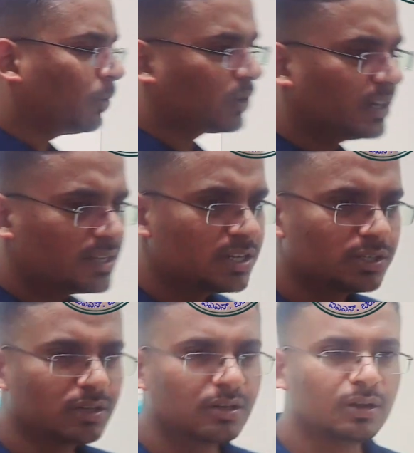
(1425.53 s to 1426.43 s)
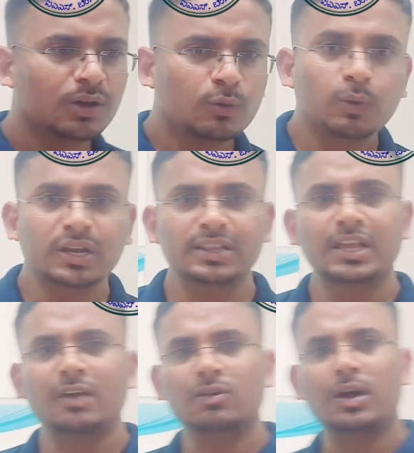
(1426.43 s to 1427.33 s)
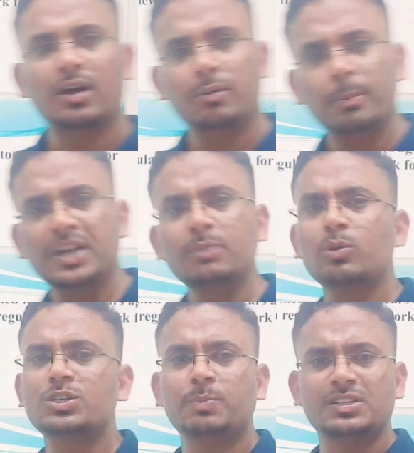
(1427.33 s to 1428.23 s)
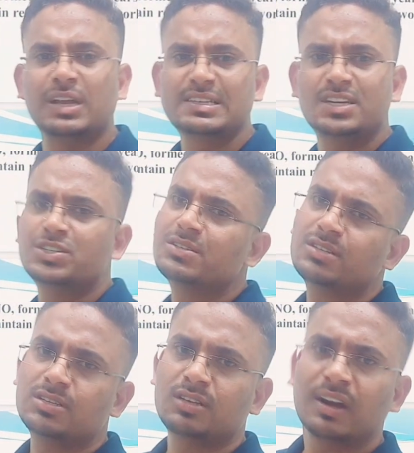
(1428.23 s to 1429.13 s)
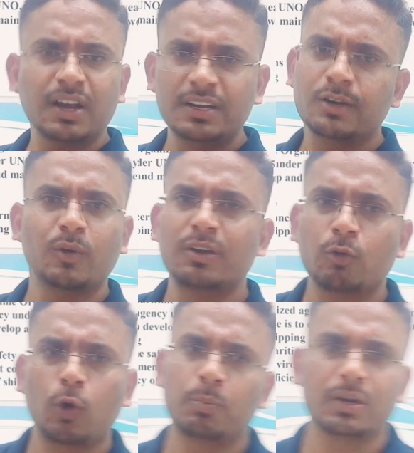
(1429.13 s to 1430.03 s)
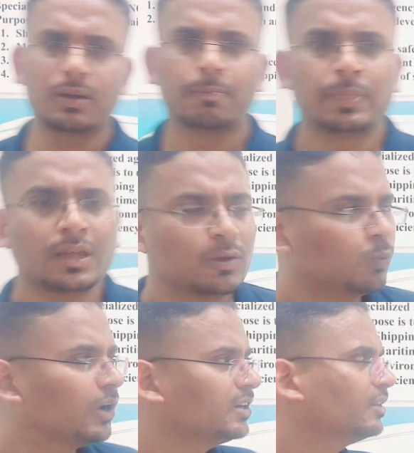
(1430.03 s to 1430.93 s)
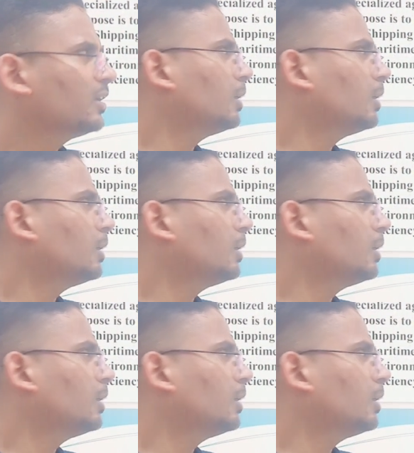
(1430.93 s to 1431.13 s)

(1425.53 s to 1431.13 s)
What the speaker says: Organization, wherein they have many more specialized agencies related to environment. Why did they